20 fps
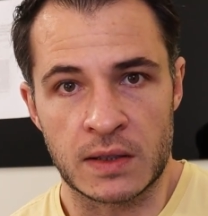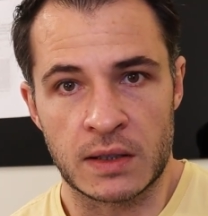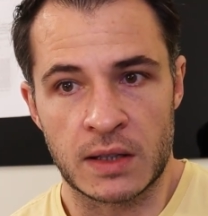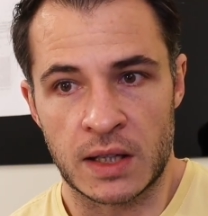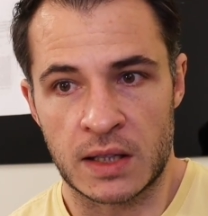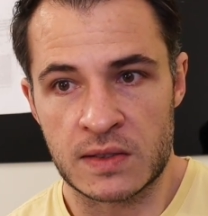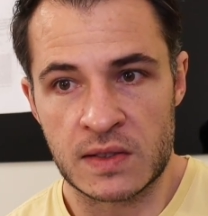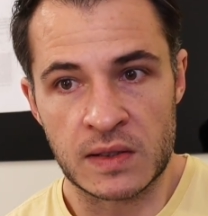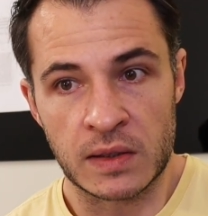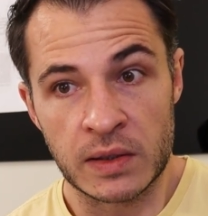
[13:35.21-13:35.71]

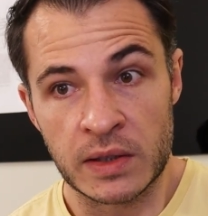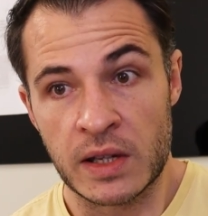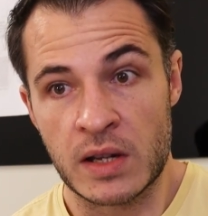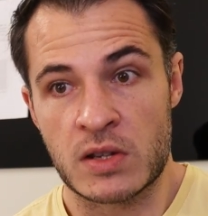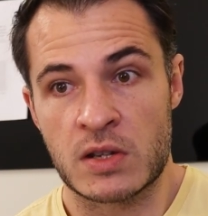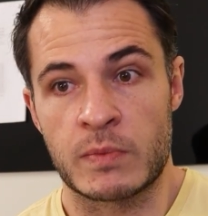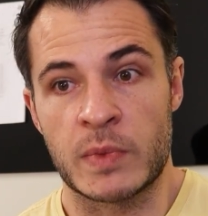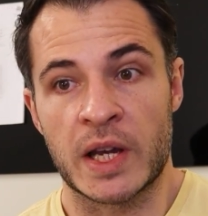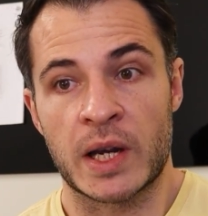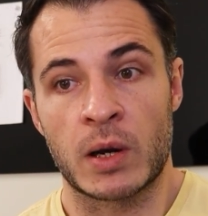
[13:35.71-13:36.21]
It still
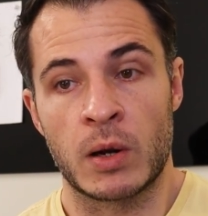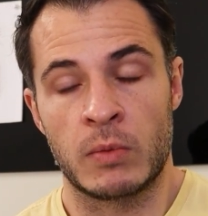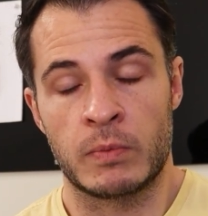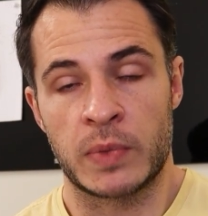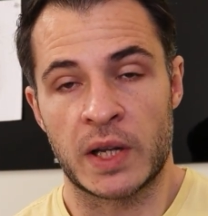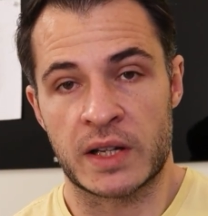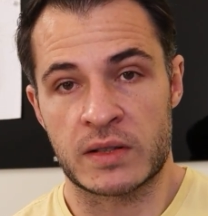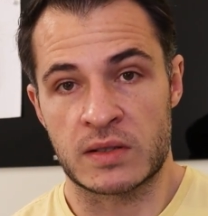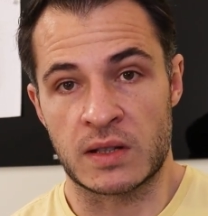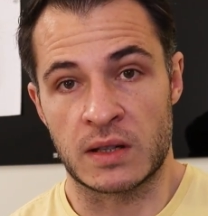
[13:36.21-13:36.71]
needs to be
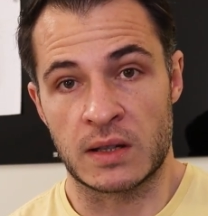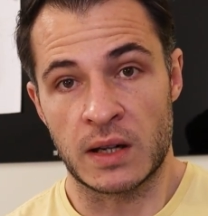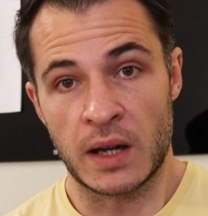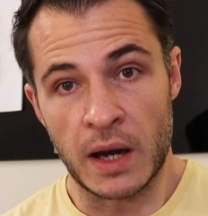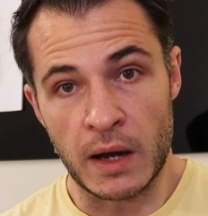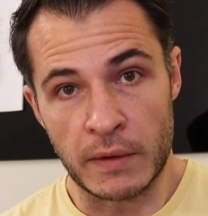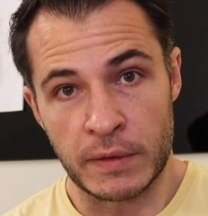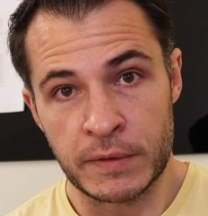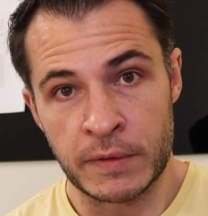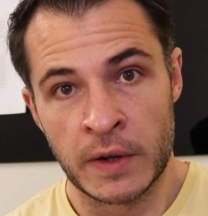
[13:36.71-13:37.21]
complex
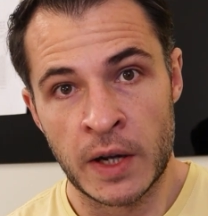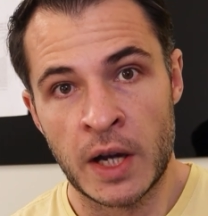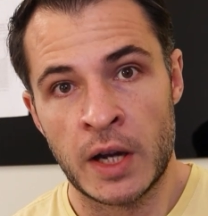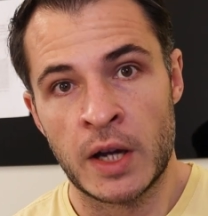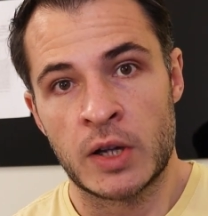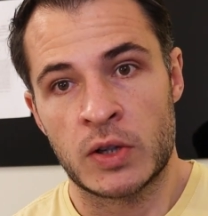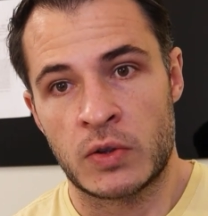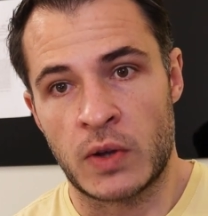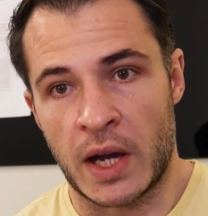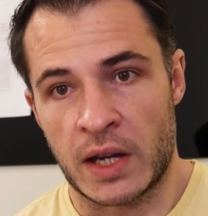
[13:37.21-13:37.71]
enough
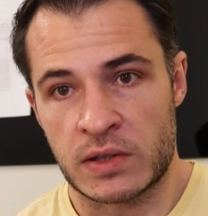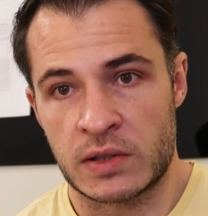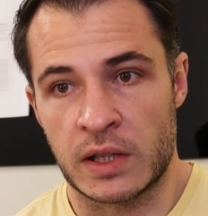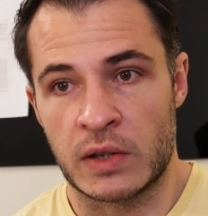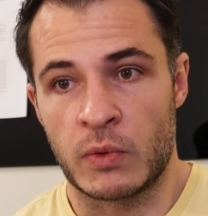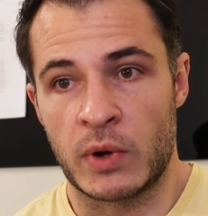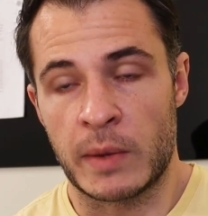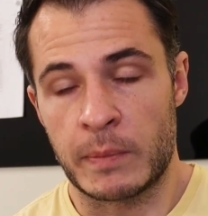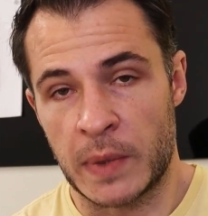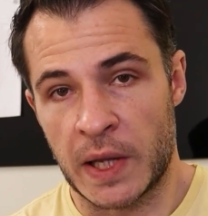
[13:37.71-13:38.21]
to actually
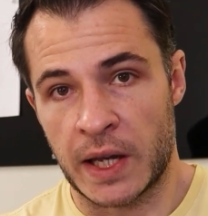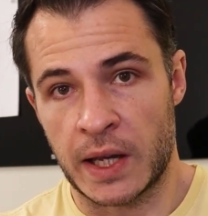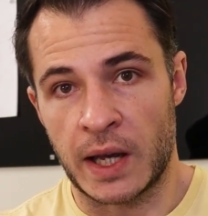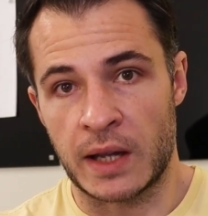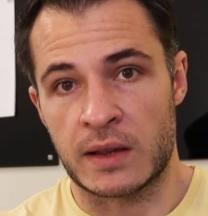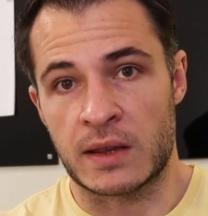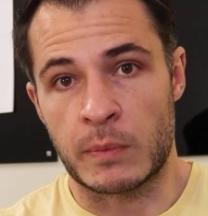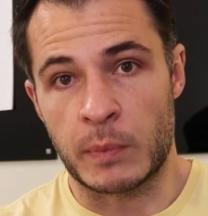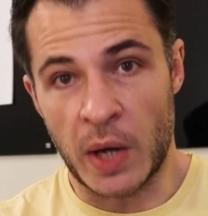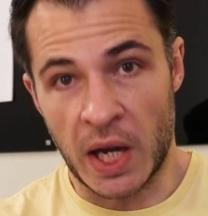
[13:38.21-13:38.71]

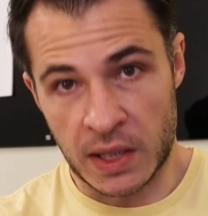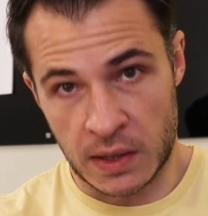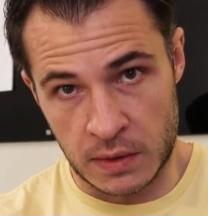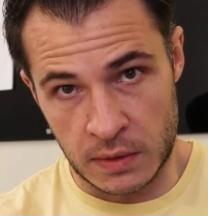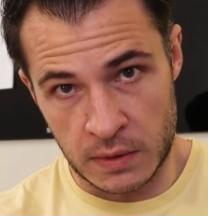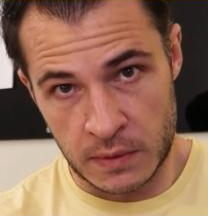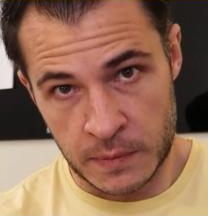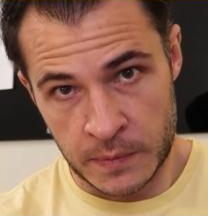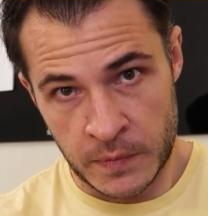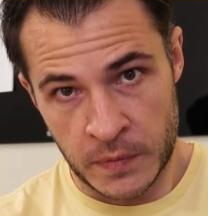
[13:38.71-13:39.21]
replicate the
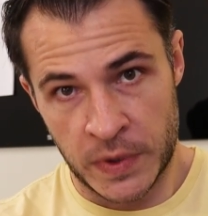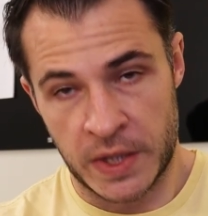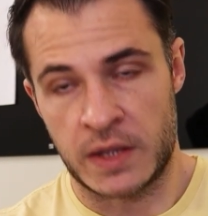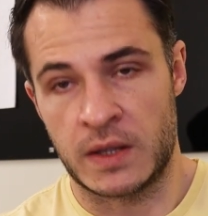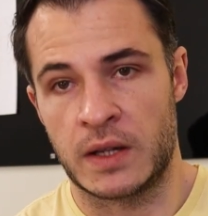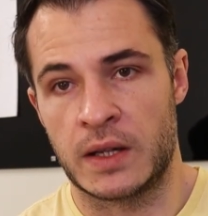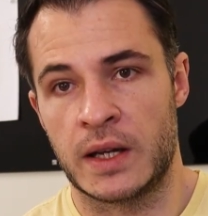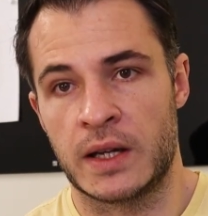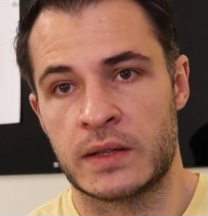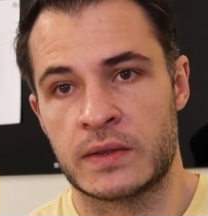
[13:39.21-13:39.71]
pattern in
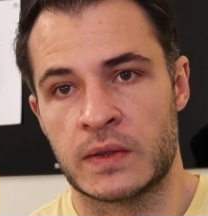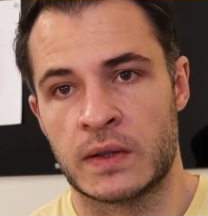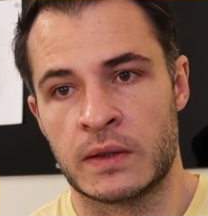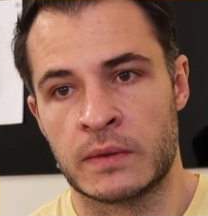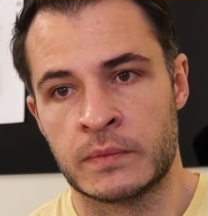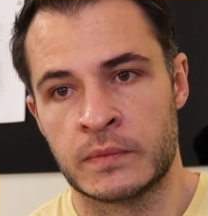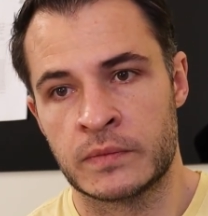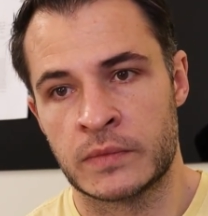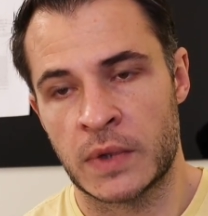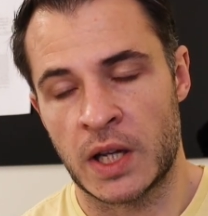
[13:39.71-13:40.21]
the data.
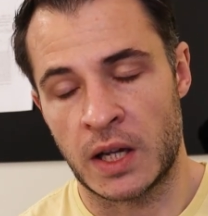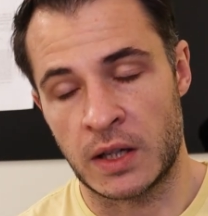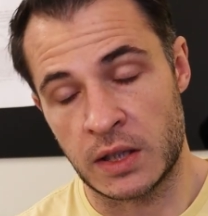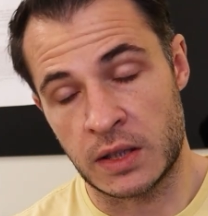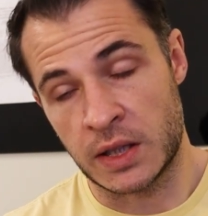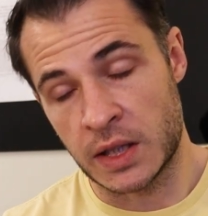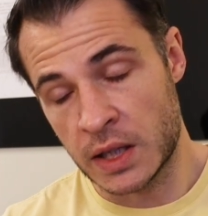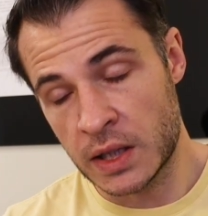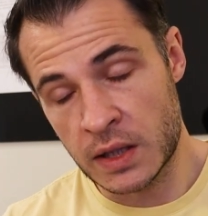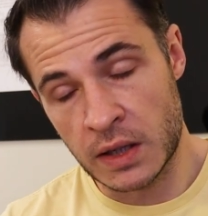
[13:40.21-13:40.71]
And
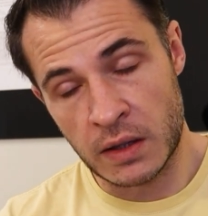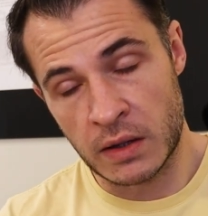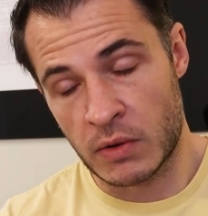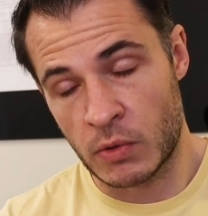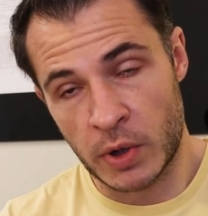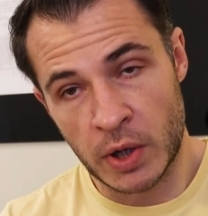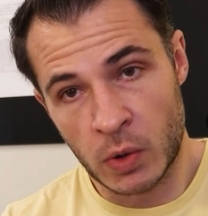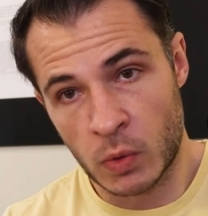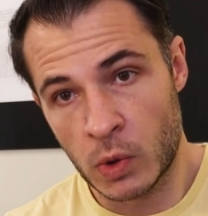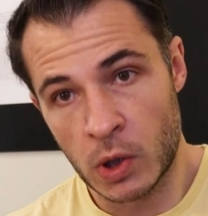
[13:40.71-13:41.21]
indeed, in the
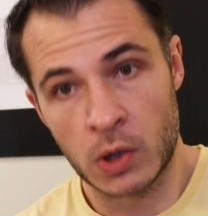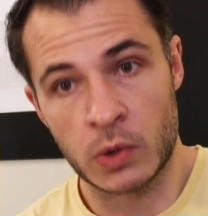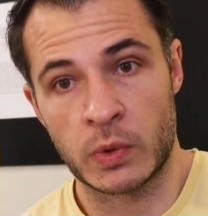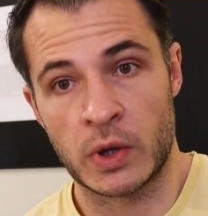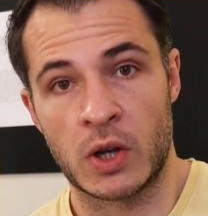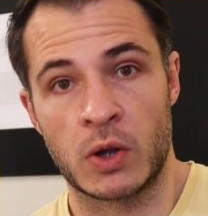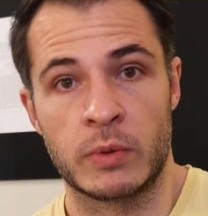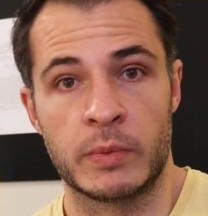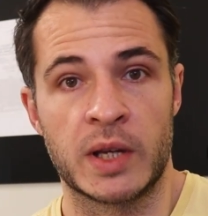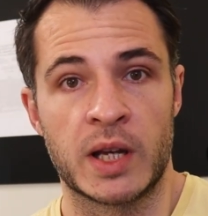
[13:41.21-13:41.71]
real world,
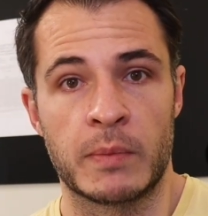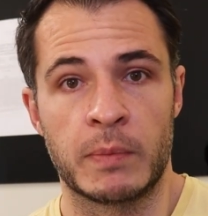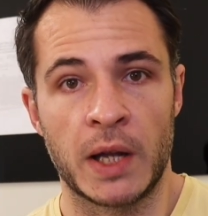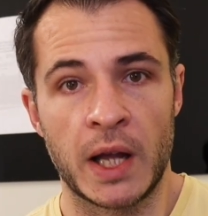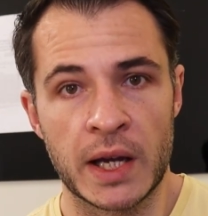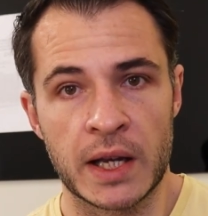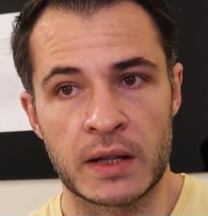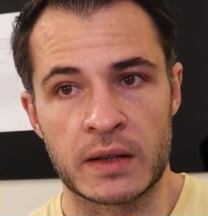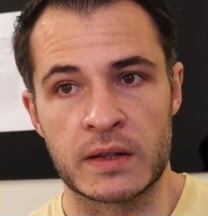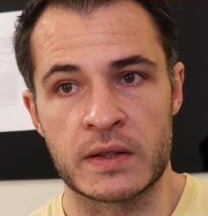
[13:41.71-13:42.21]
we'll be
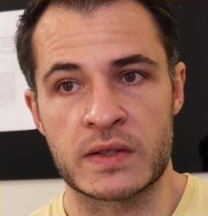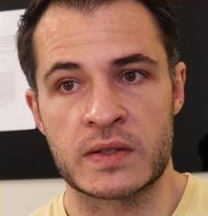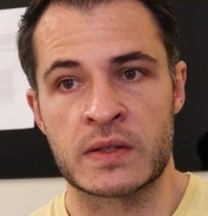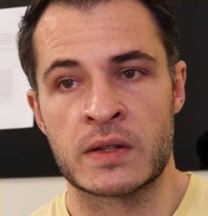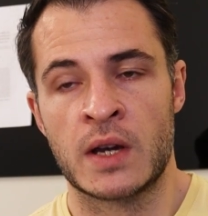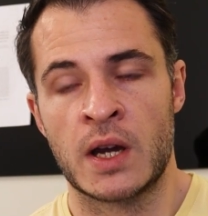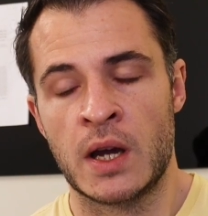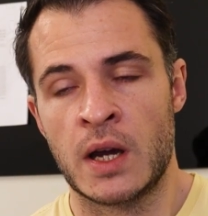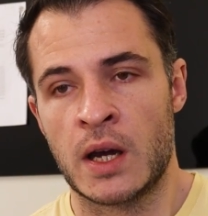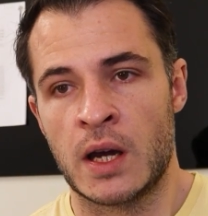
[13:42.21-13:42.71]
applying this.
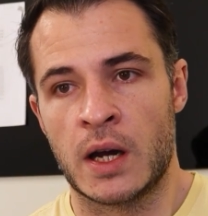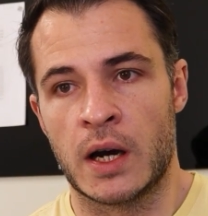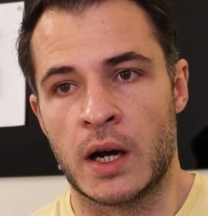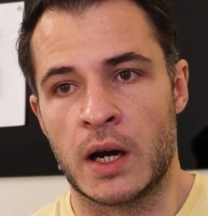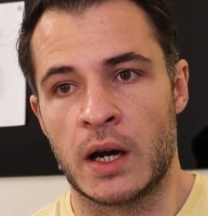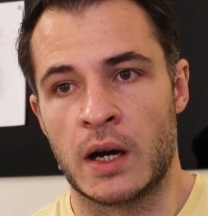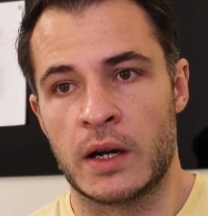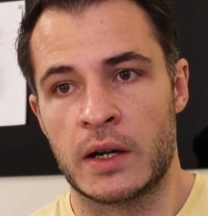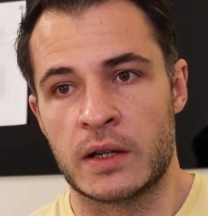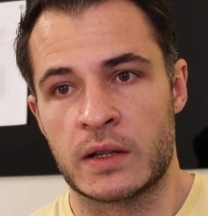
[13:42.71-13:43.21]

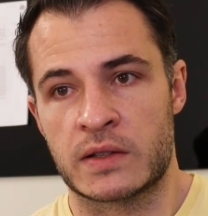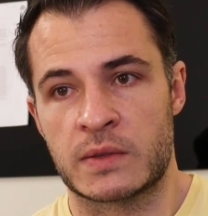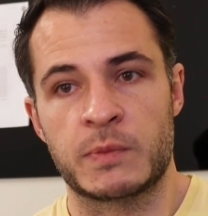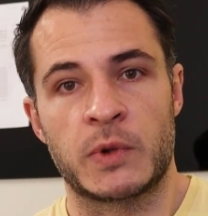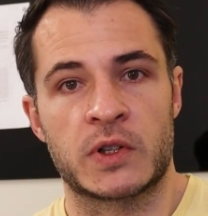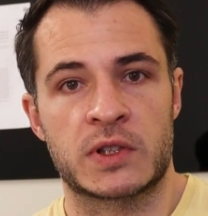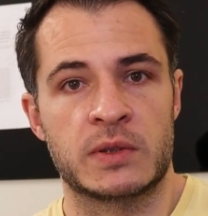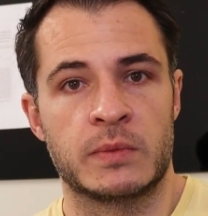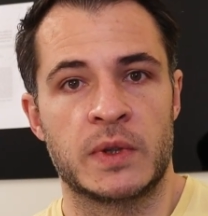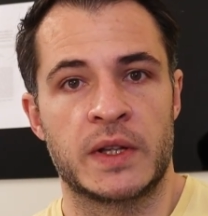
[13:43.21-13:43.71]
It's
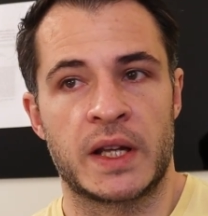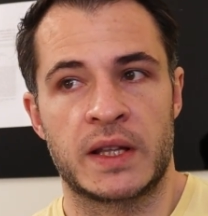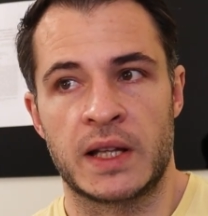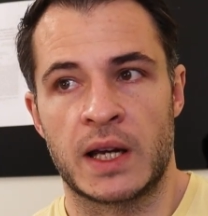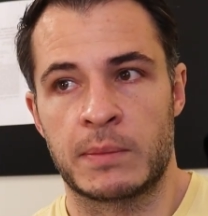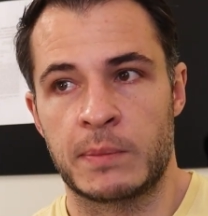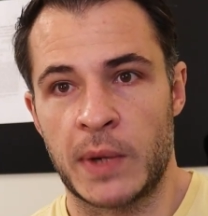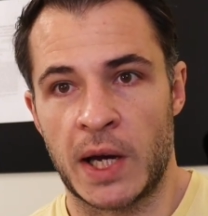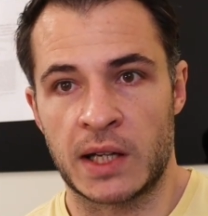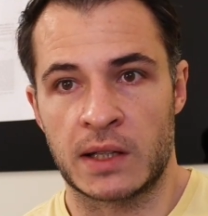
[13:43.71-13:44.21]
possible
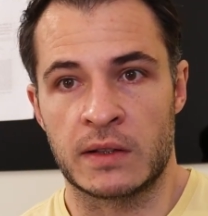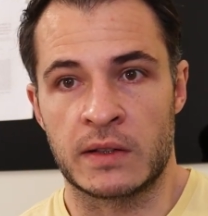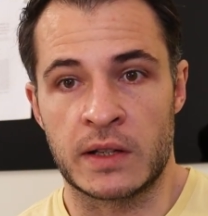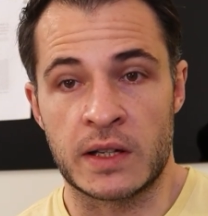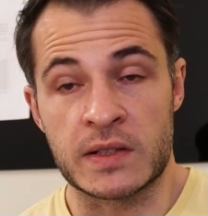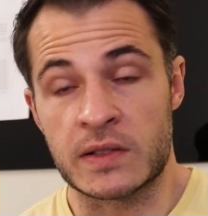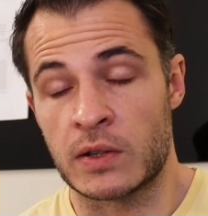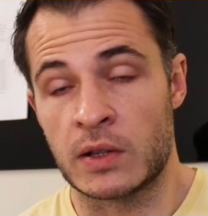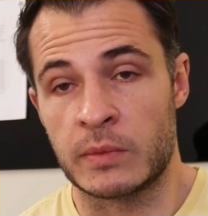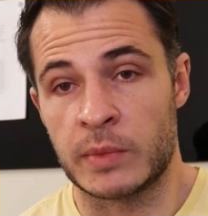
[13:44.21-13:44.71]
that pattern
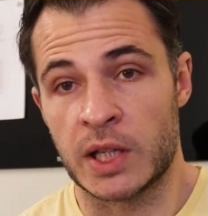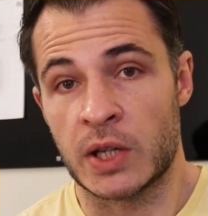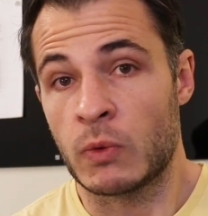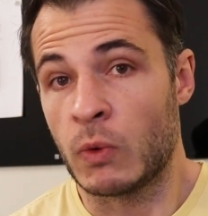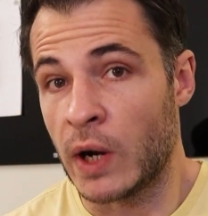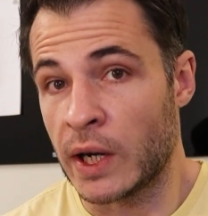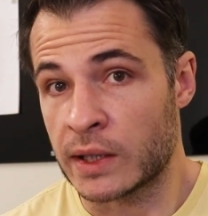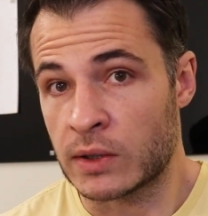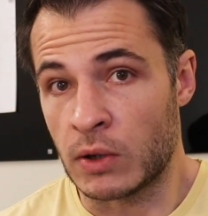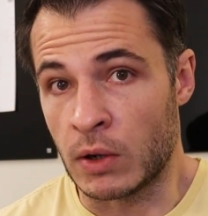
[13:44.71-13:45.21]
is going to be
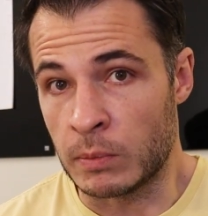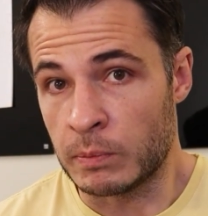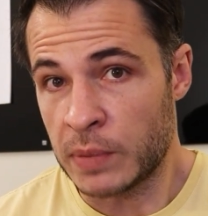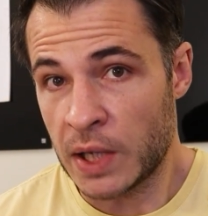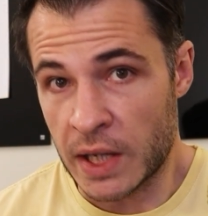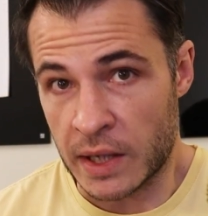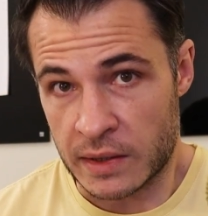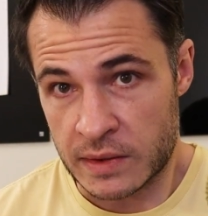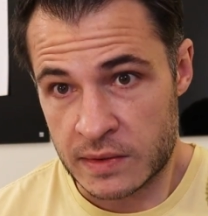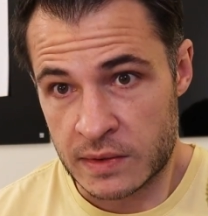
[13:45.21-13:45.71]
quite
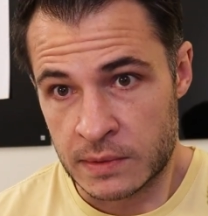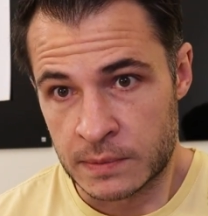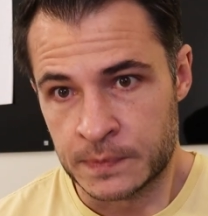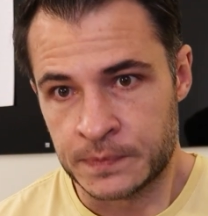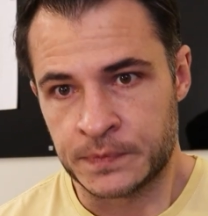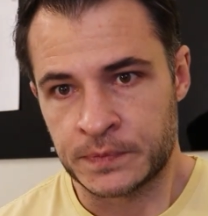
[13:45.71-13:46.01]
complex.